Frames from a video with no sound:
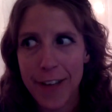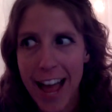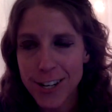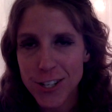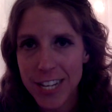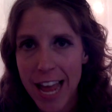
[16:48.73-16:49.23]

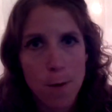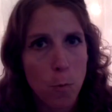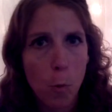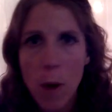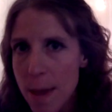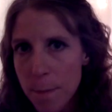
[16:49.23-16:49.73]
Actually,
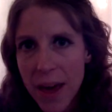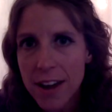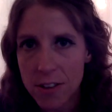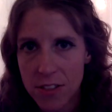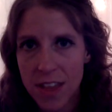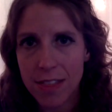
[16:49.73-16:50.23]
I'm way
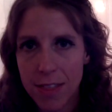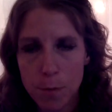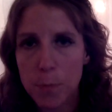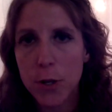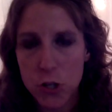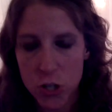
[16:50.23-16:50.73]
better than the
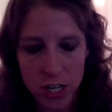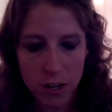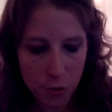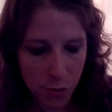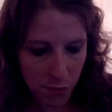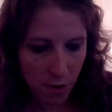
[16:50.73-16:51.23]
bullshit
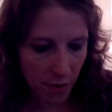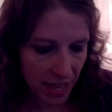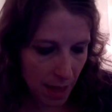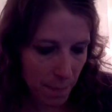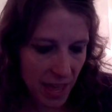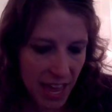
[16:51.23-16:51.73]
you're throwing
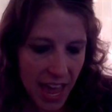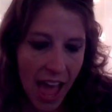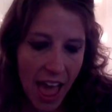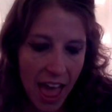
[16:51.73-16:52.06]
at me.